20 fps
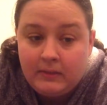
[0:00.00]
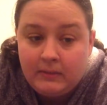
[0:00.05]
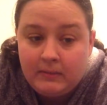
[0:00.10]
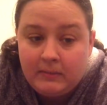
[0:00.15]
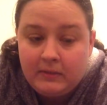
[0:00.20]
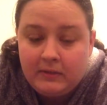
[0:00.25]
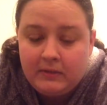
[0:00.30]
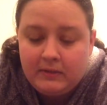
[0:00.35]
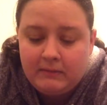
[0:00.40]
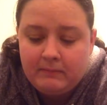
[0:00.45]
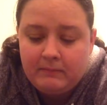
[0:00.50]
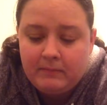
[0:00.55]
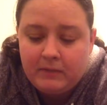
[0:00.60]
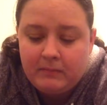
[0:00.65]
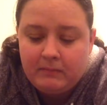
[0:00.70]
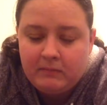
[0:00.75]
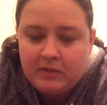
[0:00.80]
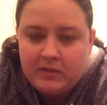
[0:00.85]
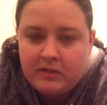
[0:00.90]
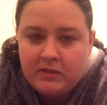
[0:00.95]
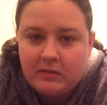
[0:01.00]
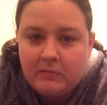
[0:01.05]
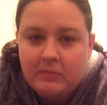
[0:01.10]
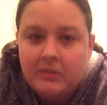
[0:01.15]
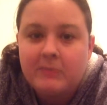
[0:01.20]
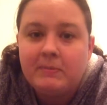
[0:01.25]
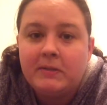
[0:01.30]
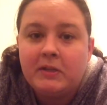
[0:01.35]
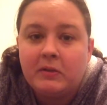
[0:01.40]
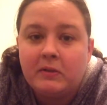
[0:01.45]
But it still
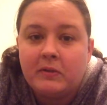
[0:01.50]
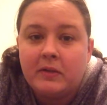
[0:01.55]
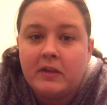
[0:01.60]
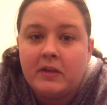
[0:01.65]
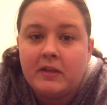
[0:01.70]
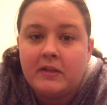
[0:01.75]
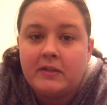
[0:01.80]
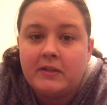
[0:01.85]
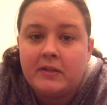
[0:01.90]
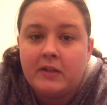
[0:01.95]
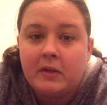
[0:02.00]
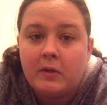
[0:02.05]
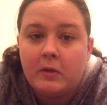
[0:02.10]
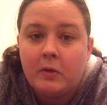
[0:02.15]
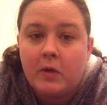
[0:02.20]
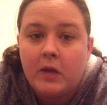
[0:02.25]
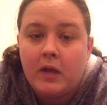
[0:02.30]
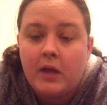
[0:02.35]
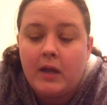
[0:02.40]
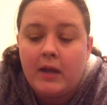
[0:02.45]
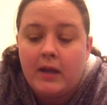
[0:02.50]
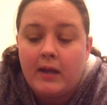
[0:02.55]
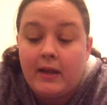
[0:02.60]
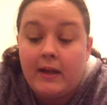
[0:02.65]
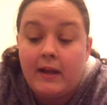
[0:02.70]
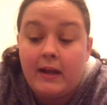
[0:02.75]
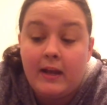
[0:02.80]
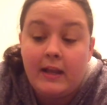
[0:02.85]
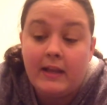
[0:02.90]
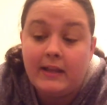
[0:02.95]
must be done, so
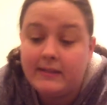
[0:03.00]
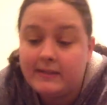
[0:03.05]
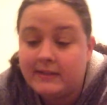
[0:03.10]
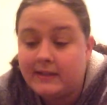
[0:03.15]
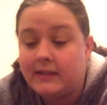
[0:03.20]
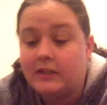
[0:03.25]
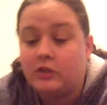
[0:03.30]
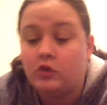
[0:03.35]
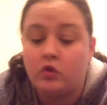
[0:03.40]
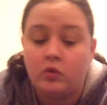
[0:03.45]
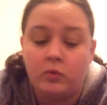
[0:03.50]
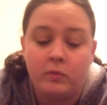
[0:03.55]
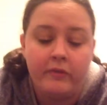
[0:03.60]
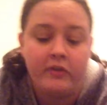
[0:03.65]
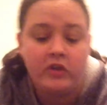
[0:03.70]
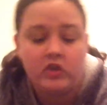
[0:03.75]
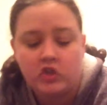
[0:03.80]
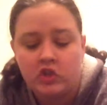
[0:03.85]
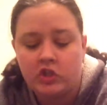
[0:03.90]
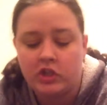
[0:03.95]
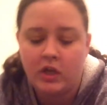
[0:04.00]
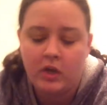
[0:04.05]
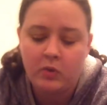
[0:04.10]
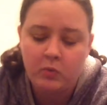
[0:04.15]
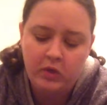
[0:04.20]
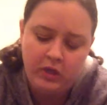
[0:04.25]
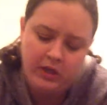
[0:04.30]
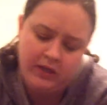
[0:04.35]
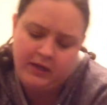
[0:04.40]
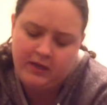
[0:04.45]
let's get on with it, shall
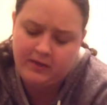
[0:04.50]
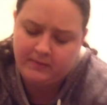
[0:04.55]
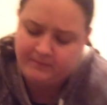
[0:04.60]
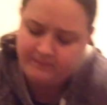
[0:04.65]
we?